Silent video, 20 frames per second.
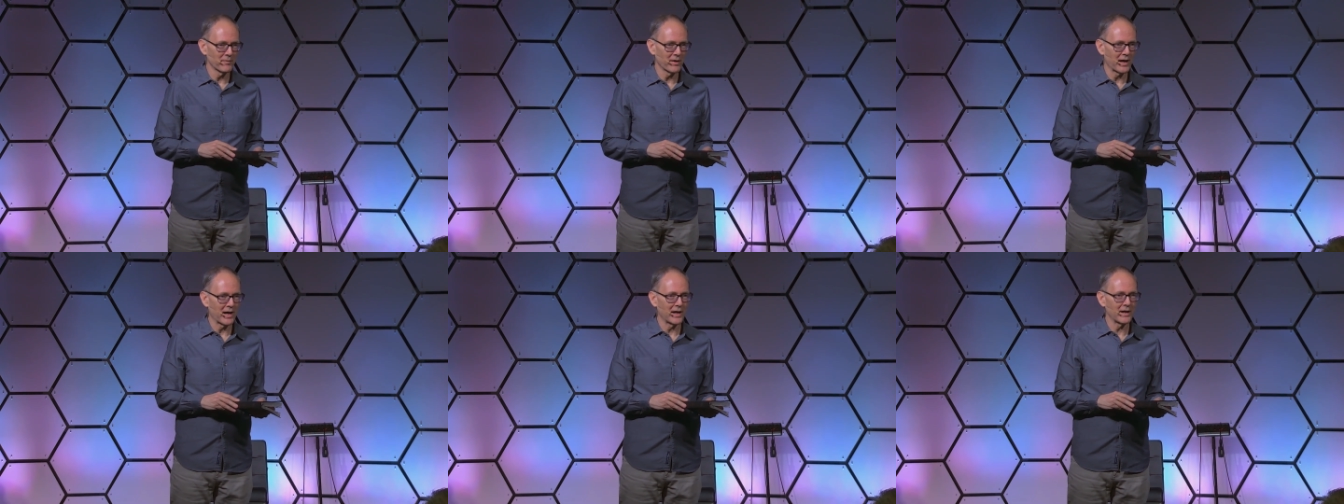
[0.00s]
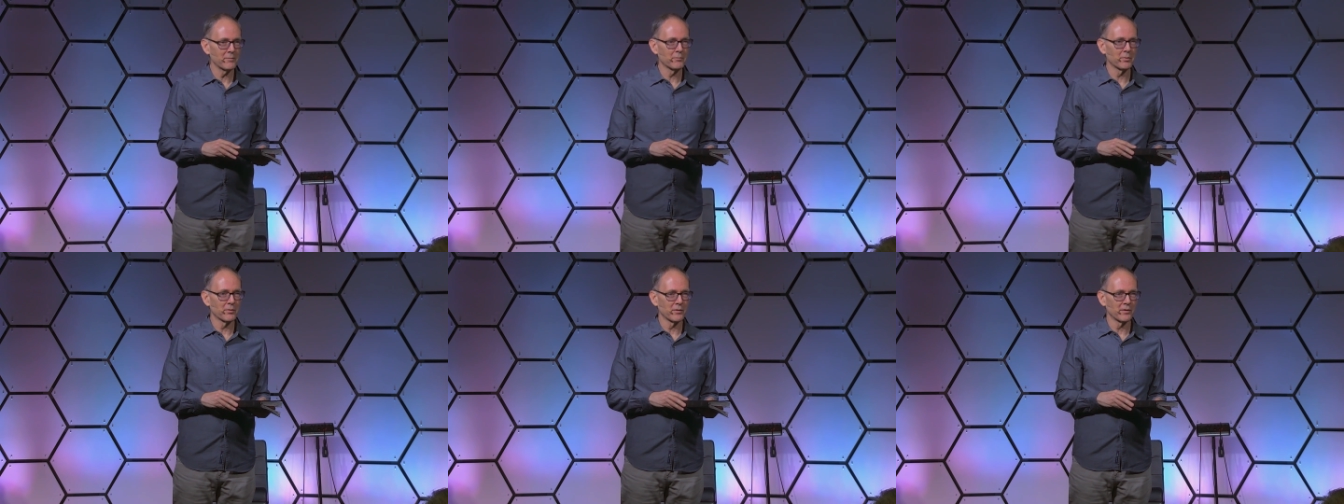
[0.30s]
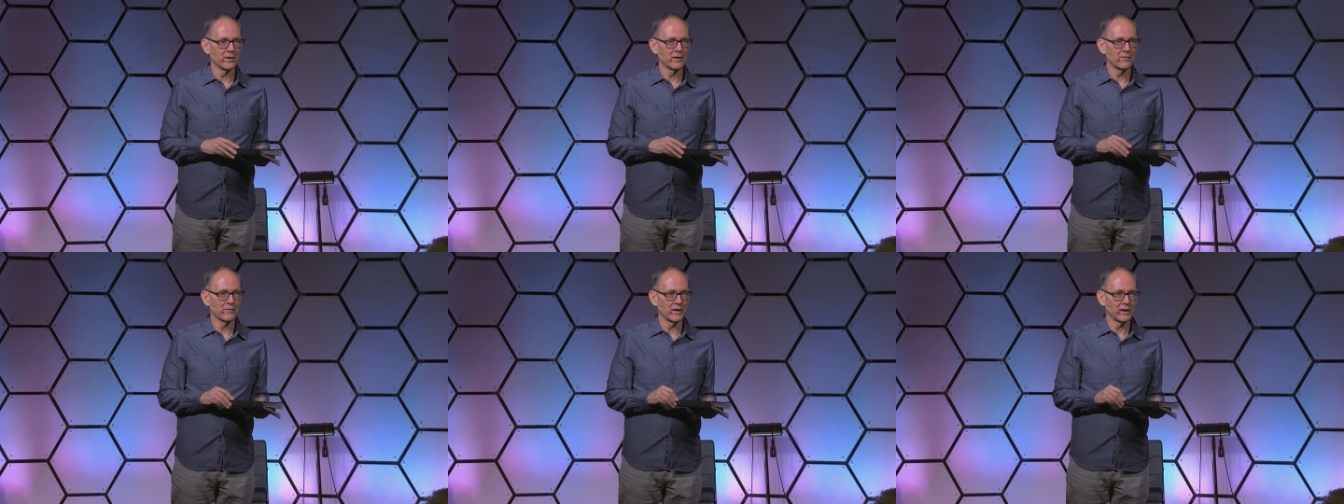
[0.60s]
I
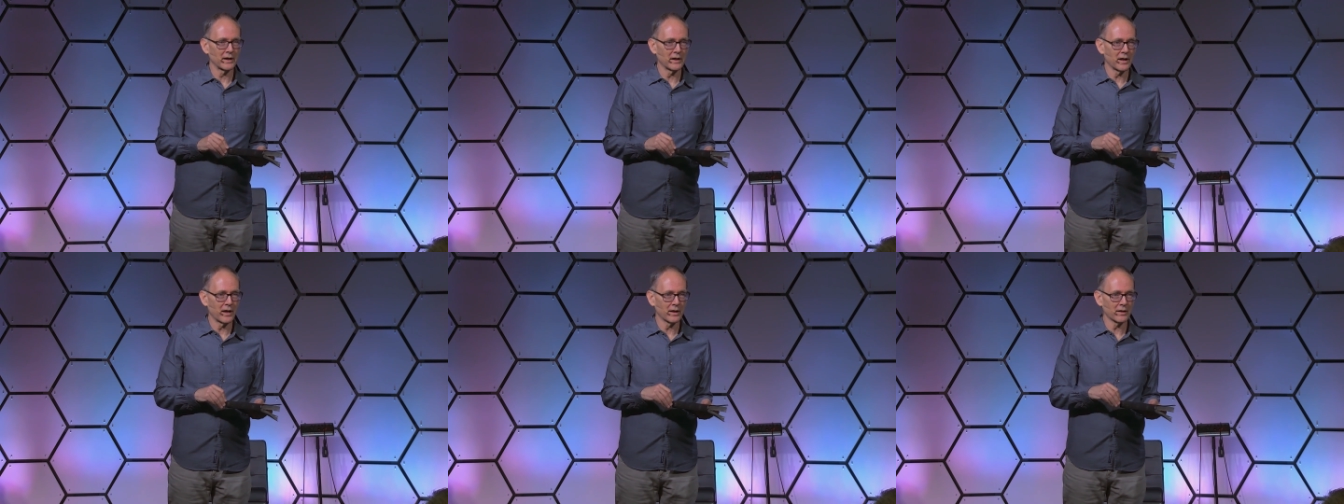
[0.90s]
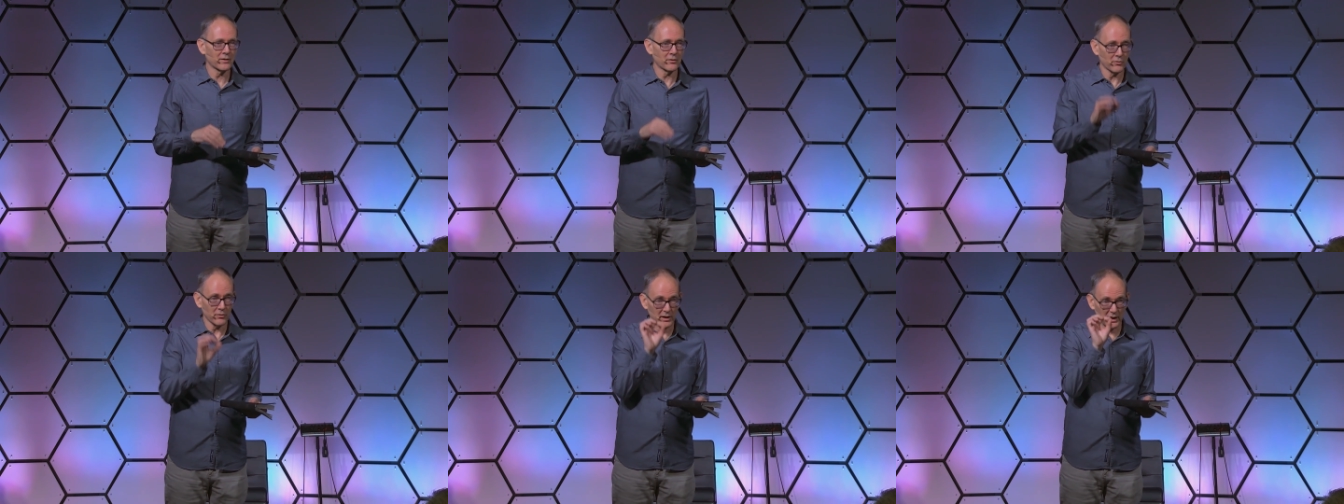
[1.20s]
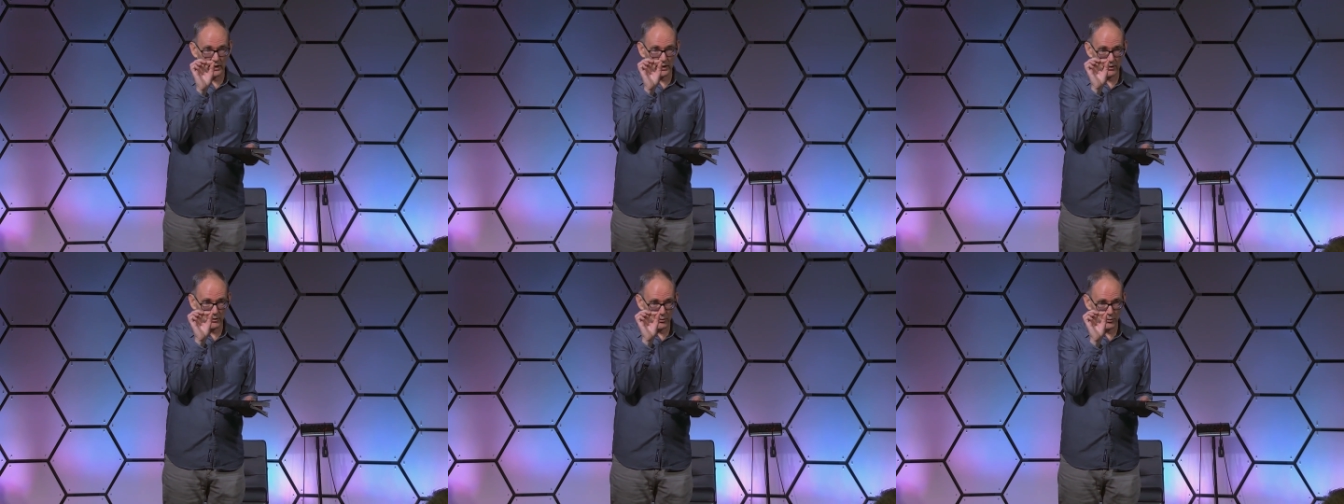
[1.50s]
believe that God
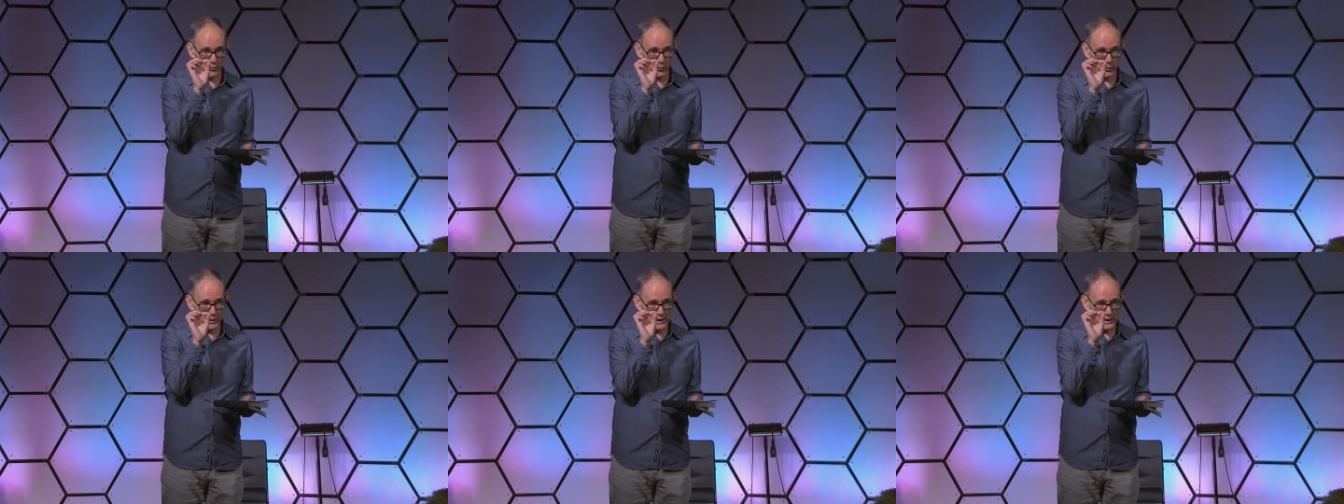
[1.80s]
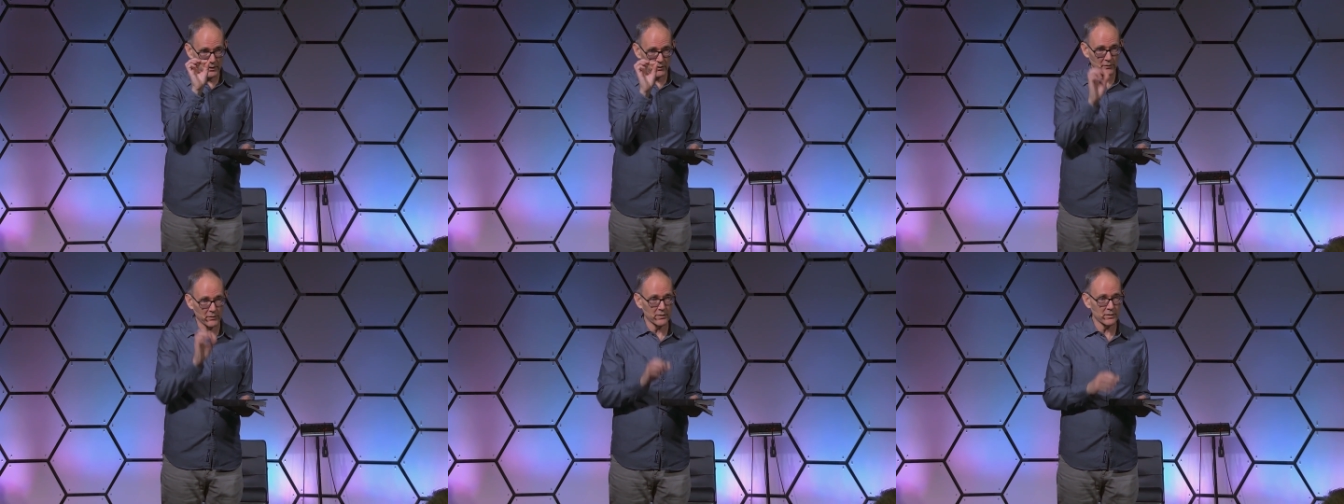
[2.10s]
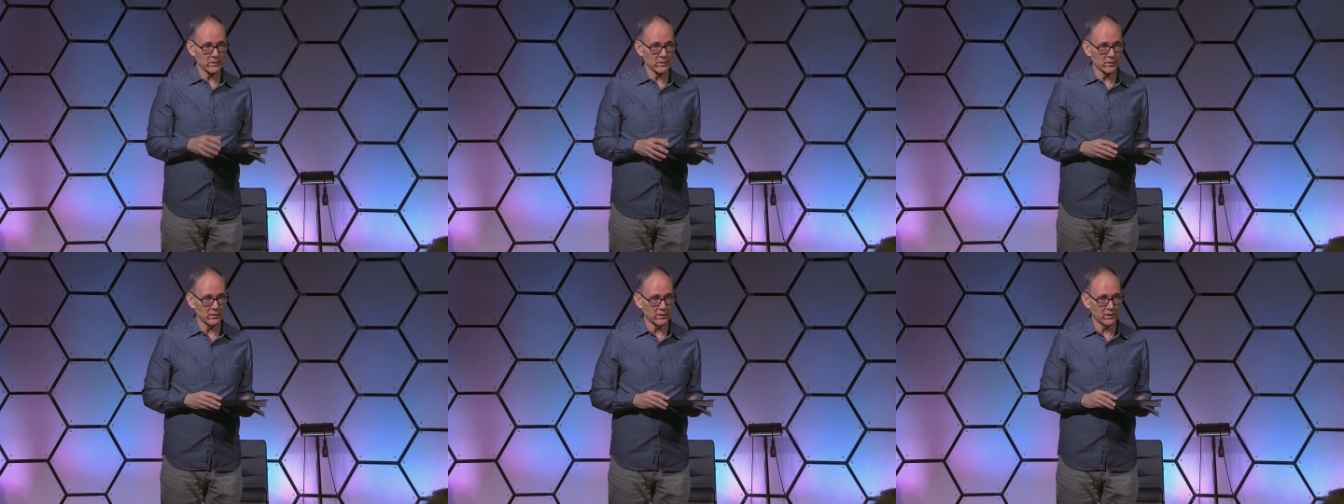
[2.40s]
created a little wing on
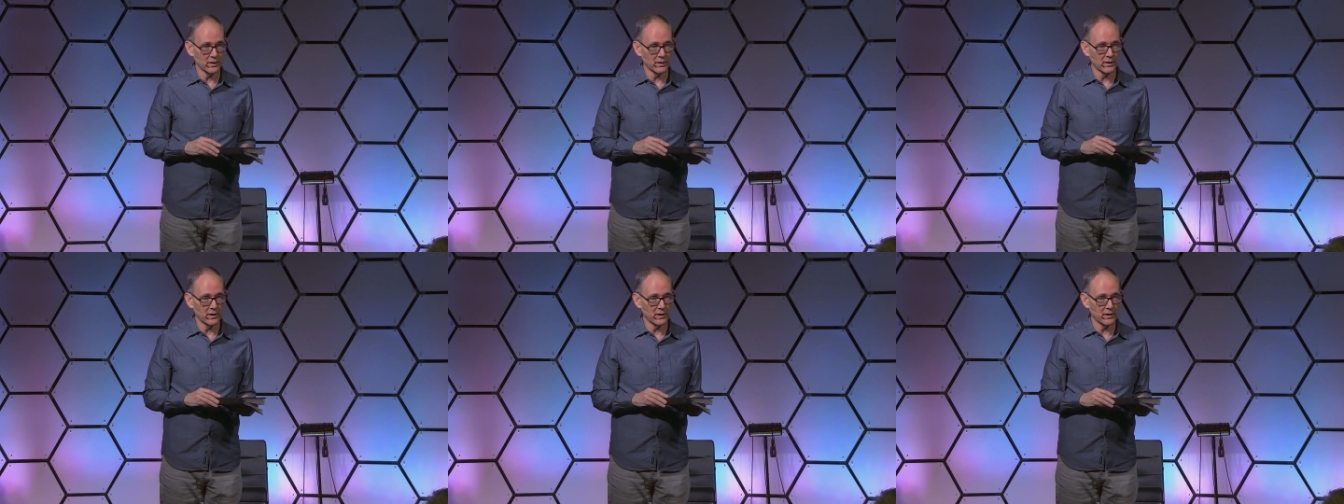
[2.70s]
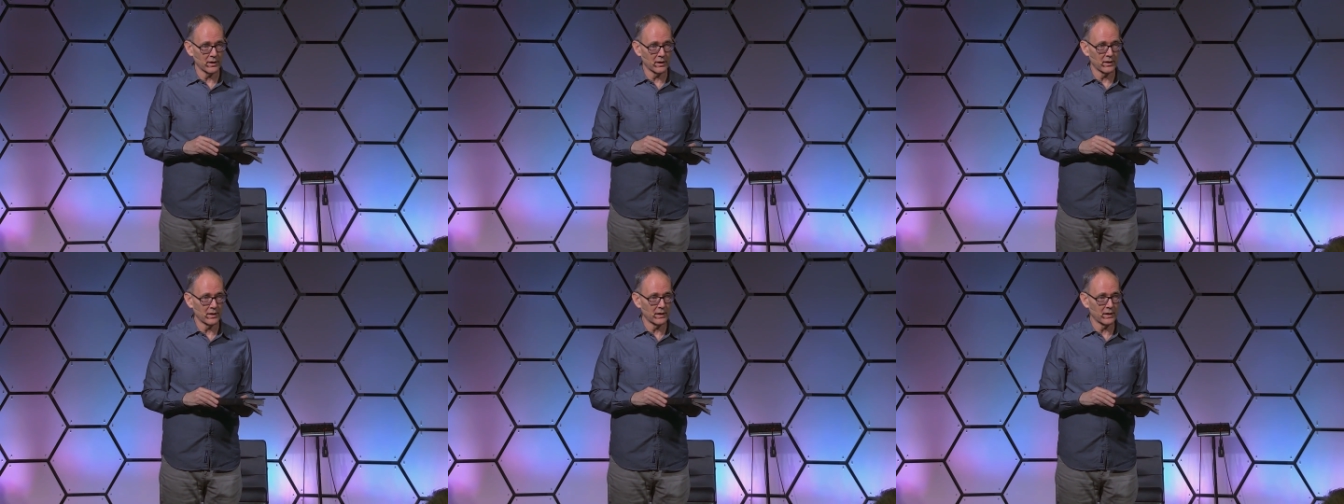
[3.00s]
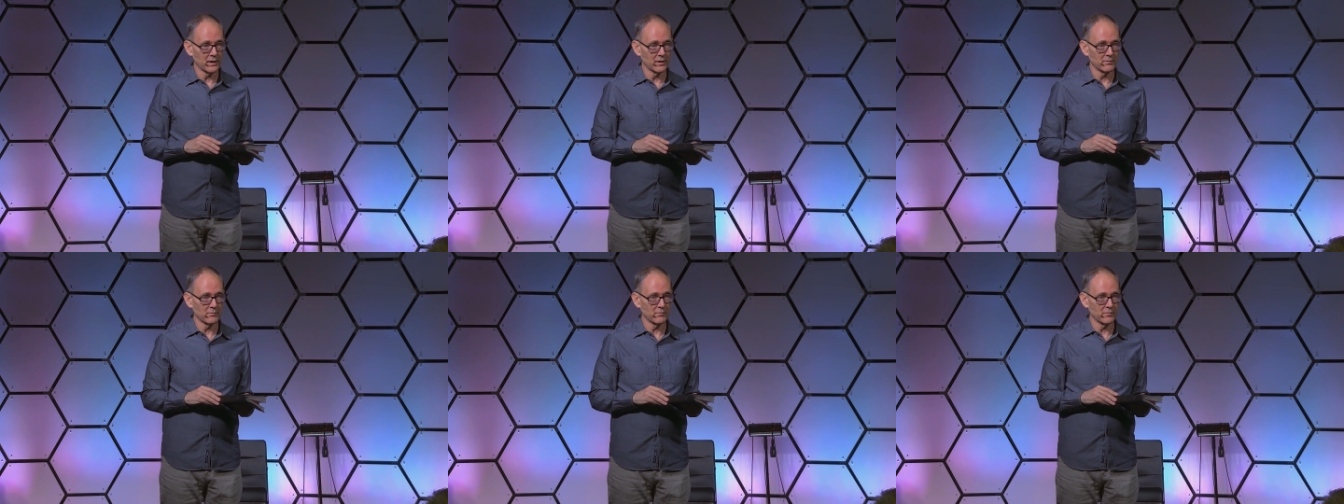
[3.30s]
the, the uh,
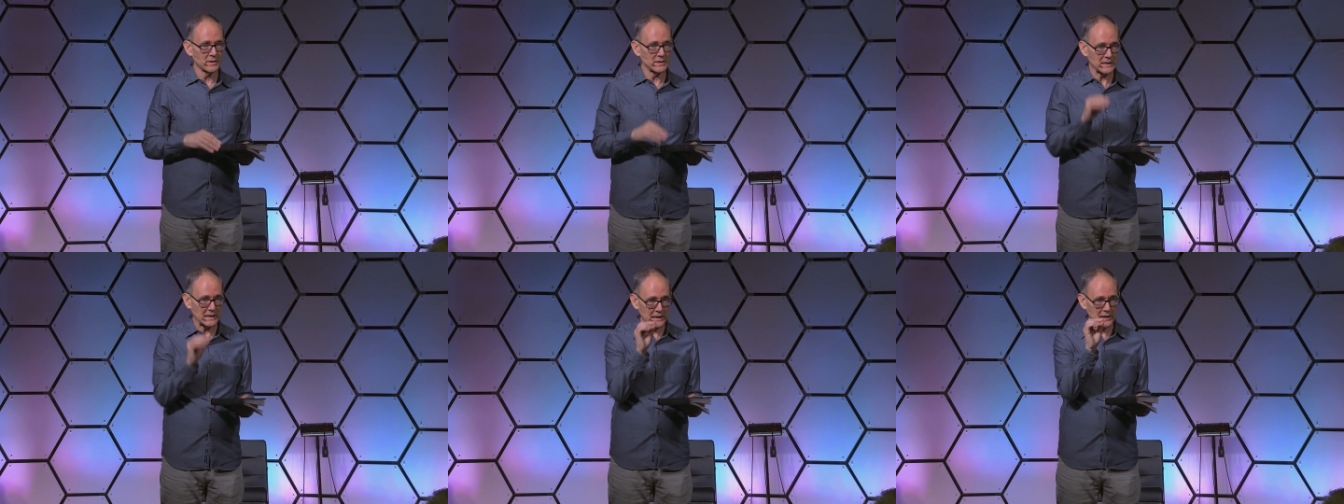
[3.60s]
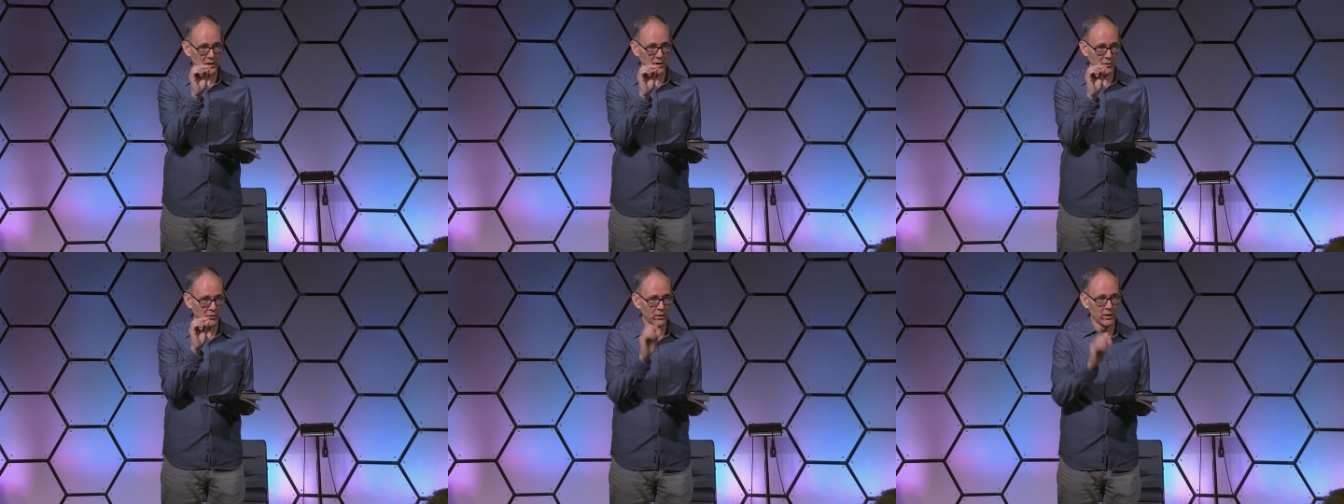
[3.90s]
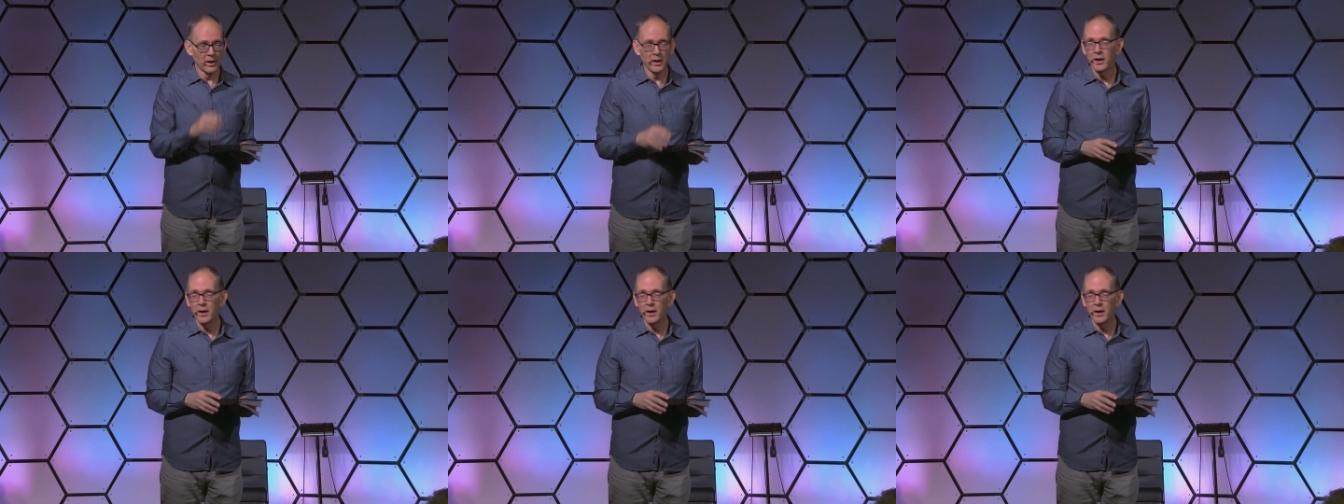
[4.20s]
uh, mosquito.